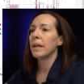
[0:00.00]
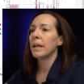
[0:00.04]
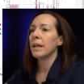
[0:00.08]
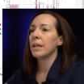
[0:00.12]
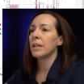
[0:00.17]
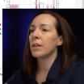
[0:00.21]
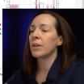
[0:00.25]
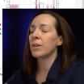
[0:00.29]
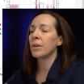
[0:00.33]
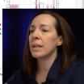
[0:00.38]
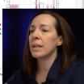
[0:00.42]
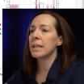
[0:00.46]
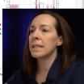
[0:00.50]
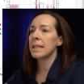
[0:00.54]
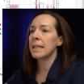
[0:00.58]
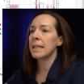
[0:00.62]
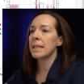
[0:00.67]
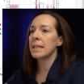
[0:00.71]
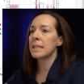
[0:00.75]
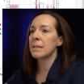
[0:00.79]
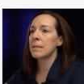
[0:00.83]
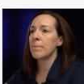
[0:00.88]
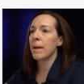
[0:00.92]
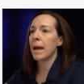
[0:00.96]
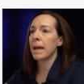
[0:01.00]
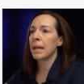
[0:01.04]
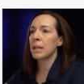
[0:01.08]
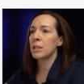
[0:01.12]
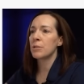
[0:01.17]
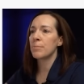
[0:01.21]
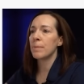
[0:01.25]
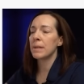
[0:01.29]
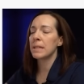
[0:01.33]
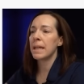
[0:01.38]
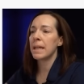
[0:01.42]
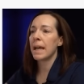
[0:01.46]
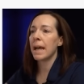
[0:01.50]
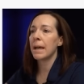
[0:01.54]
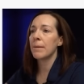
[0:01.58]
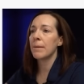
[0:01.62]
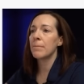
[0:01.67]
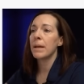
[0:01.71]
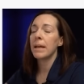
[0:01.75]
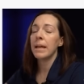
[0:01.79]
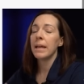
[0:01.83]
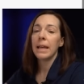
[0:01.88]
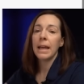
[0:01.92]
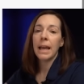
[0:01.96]
You're going to see this Management
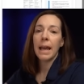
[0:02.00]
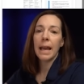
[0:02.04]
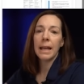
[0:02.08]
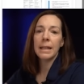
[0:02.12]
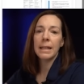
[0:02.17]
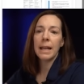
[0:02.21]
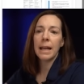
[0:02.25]
tab, and